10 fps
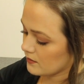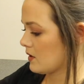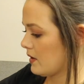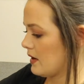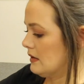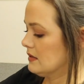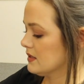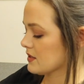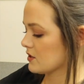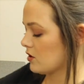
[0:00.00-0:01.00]
Go ahead and
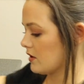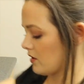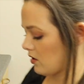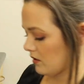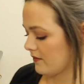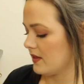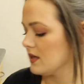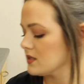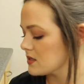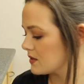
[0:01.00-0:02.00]
discard all of
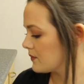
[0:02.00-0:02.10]
this.